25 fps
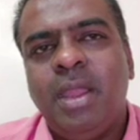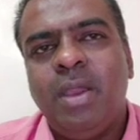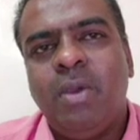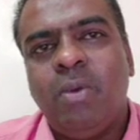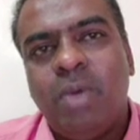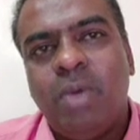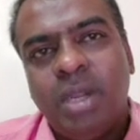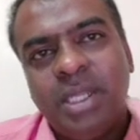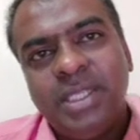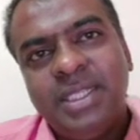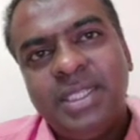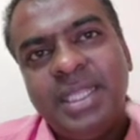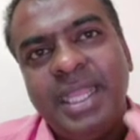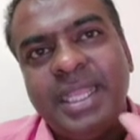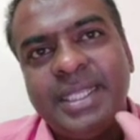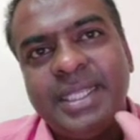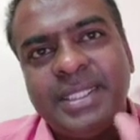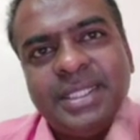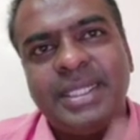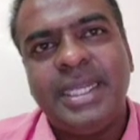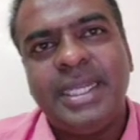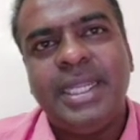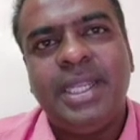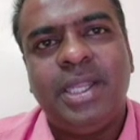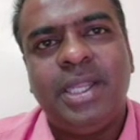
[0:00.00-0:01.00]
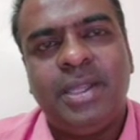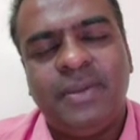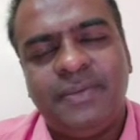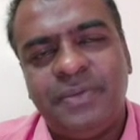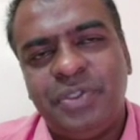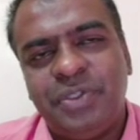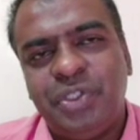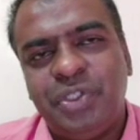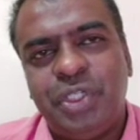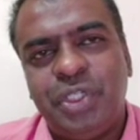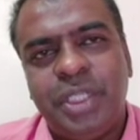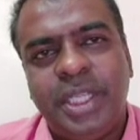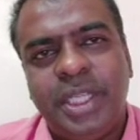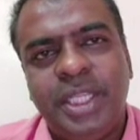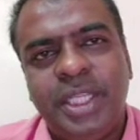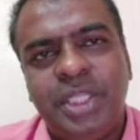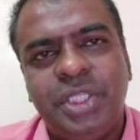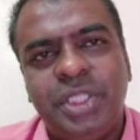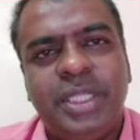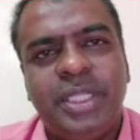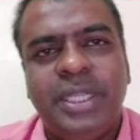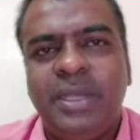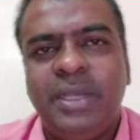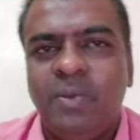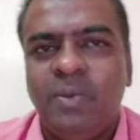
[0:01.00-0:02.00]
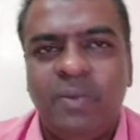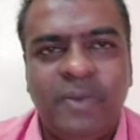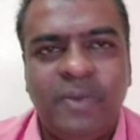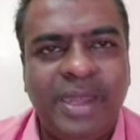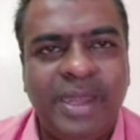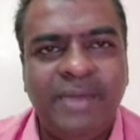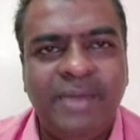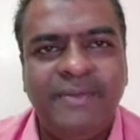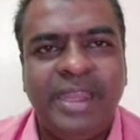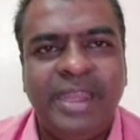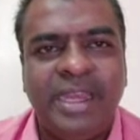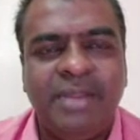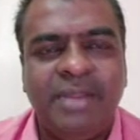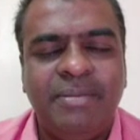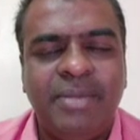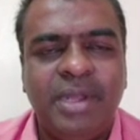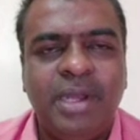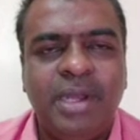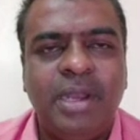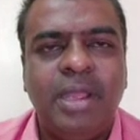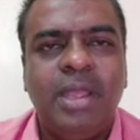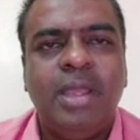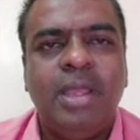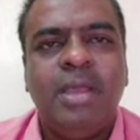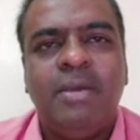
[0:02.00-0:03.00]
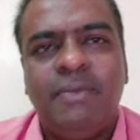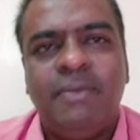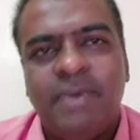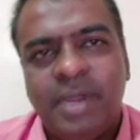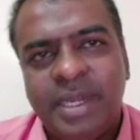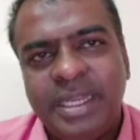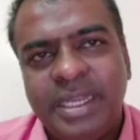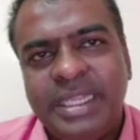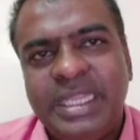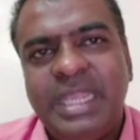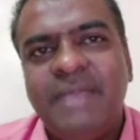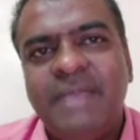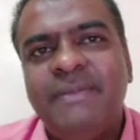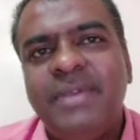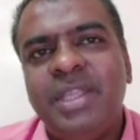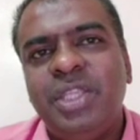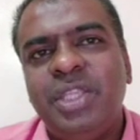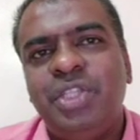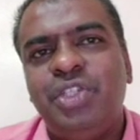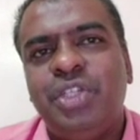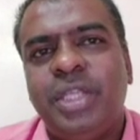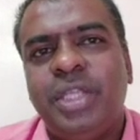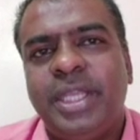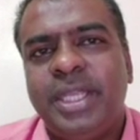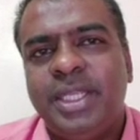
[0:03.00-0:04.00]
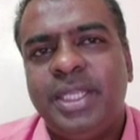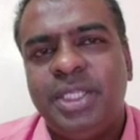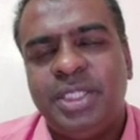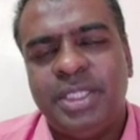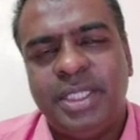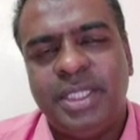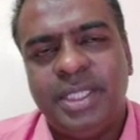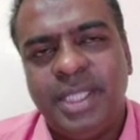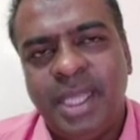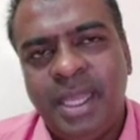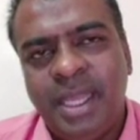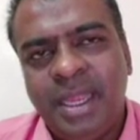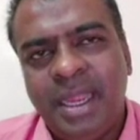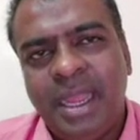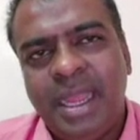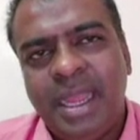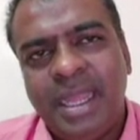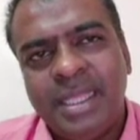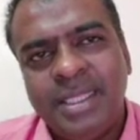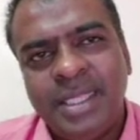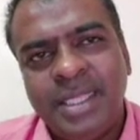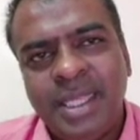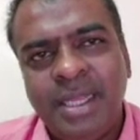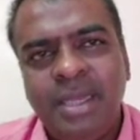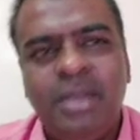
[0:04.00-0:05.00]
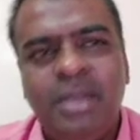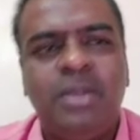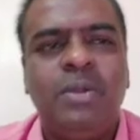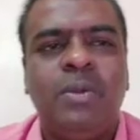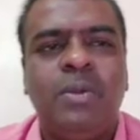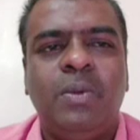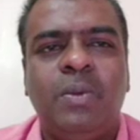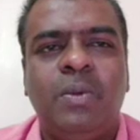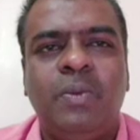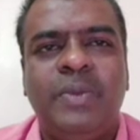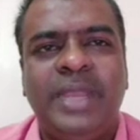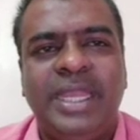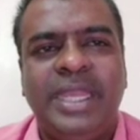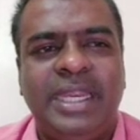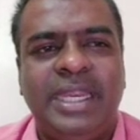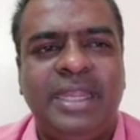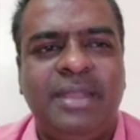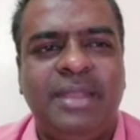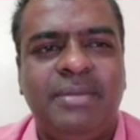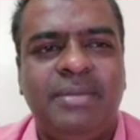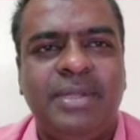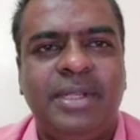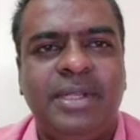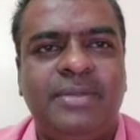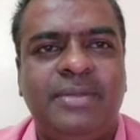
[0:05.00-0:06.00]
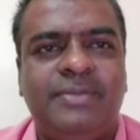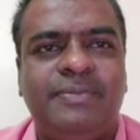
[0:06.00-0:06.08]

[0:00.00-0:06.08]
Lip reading: what is the extent of change in one variable for a given change in the other variable?